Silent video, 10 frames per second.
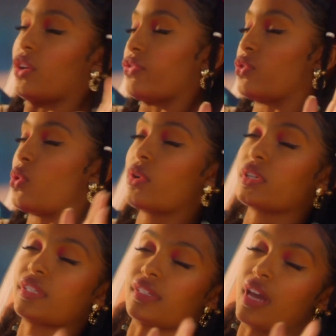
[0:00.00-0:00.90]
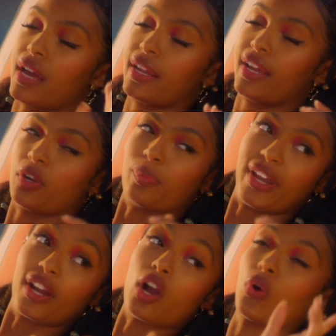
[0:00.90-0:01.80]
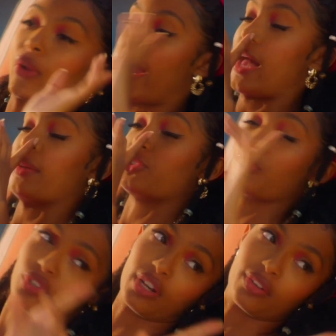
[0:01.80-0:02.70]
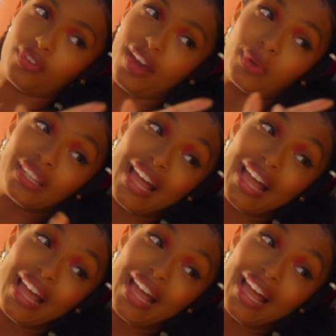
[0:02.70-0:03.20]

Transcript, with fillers: of right. course not Air Bear. Okay, I'm so sorry for that one.